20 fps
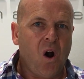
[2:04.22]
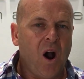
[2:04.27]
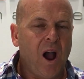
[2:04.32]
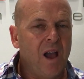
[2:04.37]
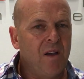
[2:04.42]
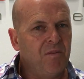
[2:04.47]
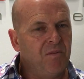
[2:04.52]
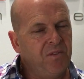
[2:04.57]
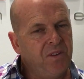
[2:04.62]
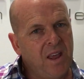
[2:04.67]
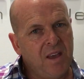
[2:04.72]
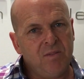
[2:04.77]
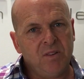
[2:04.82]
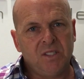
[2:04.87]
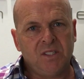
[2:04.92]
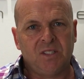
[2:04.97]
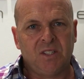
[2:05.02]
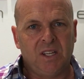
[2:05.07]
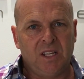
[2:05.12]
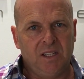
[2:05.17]
I have never
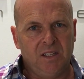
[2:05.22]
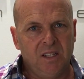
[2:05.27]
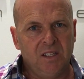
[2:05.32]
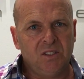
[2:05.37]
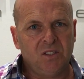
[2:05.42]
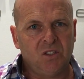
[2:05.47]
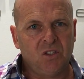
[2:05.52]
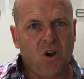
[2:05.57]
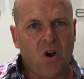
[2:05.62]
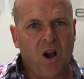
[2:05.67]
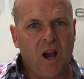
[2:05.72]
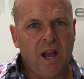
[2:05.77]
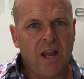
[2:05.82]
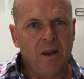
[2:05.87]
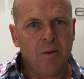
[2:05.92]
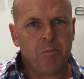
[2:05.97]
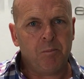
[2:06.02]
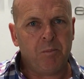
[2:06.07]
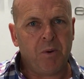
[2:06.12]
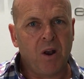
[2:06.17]
seen this tight,
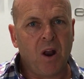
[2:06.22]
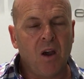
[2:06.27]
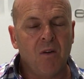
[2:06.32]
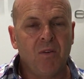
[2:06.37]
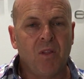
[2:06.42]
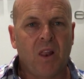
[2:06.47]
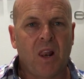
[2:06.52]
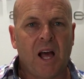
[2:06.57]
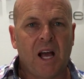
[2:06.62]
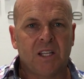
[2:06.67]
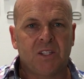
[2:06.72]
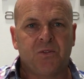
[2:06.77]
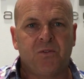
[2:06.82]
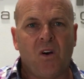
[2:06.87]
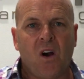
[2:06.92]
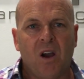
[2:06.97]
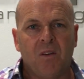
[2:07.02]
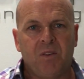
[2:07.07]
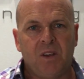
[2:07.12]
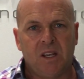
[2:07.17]
but over the last
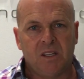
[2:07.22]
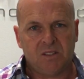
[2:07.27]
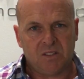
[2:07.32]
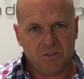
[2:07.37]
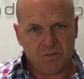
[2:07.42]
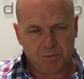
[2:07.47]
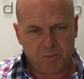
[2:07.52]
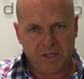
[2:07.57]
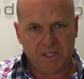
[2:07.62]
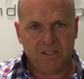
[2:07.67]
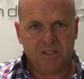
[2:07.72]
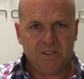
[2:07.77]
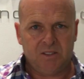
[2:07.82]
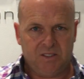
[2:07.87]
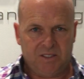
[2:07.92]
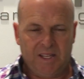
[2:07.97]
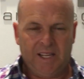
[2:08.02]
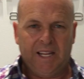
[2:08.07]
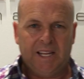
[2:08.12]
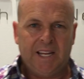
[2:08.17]
5 years have been
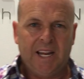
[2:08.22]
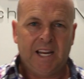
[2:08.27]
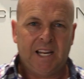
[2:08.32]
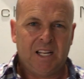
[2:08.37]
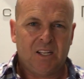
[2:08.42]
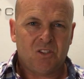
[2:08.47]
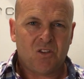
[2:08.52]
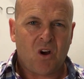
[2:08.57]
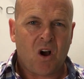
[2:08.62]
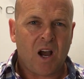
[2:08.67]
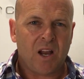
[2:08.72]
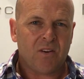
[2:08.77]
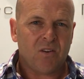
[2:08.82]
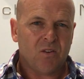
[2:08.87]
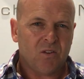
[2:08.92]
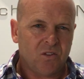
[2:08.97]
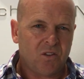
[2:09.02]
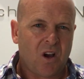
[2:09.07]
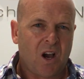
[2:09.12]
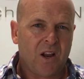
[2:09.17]
seen getting tighter
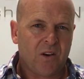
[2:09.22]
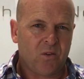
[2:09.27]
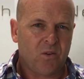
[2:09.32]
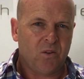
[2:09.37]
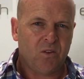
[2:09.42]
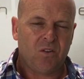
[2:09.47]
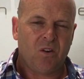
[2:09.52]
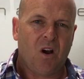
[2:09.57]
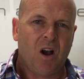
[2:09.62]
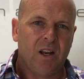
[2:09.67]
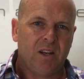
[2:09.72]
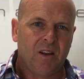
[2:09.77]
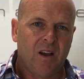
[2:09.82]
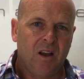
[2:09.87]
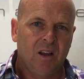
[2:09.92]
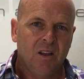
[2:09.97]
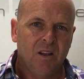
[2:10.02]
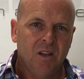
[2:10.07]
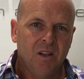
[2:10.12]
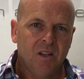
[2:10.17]
and tighter and tighter.
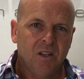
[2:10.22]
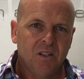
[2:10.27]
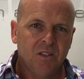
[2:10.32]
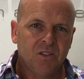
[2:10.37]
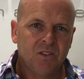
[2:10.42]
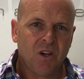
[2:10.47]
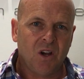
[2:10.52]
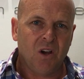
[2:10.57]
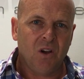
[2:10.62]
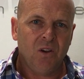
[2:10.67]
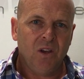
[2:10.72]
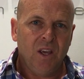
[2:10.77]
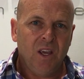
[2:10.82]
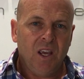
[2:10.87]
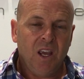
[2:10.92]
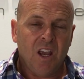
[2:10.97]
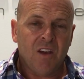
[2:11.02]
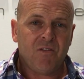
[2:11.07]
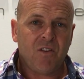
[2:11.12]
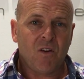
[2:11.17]
So
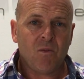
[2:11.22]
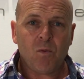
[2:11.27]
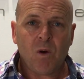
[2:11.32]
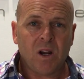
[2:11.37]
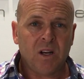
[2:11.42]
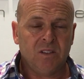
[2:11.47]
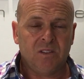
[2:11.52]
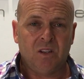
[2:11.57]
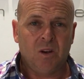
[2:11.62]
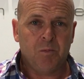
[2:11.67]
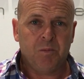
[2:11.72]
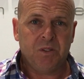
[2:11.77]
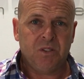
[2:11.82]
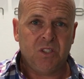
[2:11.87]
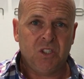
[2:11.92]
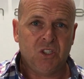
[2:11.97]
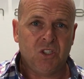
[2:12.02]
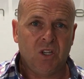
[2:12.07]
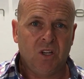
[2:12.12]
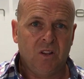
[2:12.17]
if everyone is in a
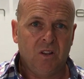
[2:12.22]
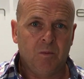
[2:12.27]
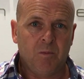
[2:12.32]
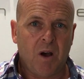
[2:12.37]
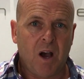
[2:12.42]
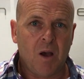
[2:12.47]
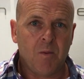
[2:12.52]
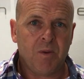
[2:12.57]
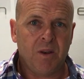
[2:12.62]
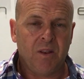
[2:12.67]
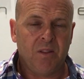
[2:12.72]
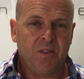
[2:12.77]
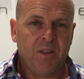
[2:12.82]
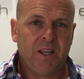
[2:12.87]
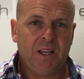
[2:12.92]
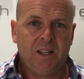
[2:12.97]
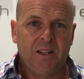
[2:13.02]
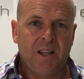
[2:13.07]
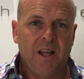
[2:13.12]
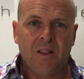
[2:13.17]
position at the moment
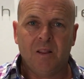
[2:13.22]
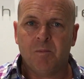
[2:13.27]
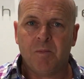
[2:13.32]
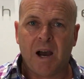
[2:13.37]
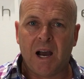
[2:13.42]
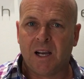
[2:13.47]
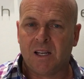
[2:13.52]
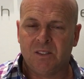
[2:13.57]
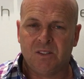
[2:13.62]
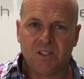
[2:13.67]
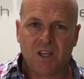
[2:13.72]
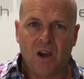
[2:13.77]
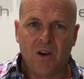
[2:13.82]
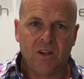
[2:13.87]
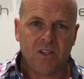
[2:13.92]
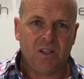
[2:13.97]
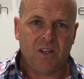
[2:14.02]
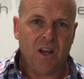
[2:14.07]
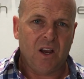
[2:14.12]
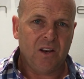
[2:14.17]
thinking that the market's
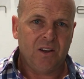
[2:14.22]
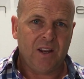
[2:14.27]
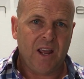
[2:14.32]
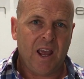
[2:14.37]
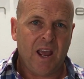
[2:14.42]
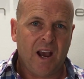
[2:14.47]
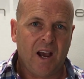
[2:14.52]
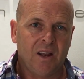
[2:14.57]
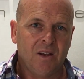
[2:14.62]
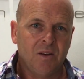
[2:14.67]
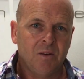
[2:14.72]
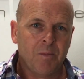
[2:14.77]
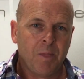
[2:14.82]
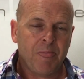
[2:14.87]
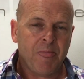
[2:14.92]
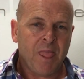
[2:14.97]
going to go down,